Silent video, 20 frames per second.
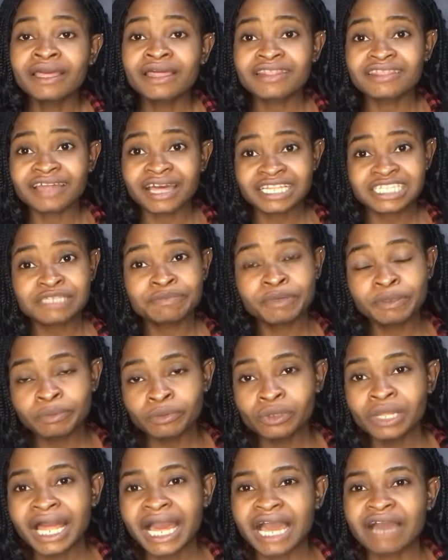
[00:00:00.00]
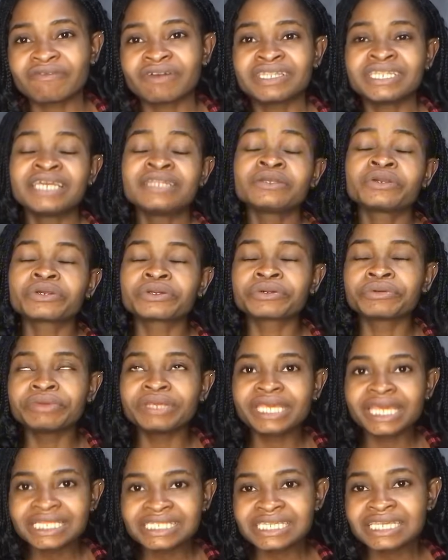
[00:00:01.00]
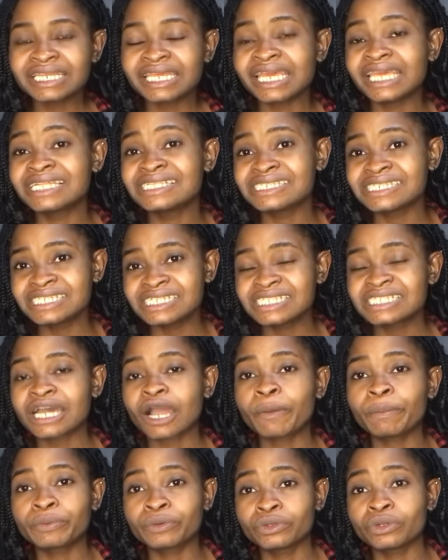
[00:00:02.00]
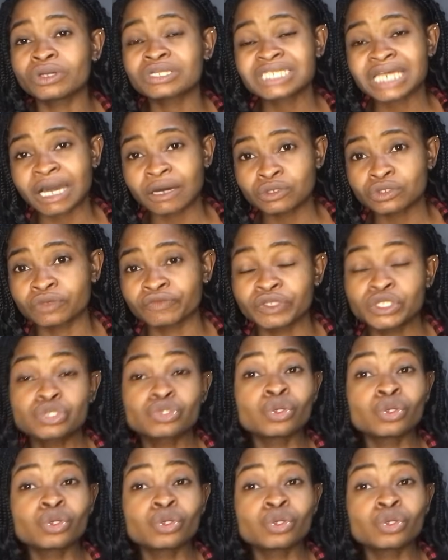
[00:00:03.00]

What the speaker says: that people have and then creating a digital product out of it,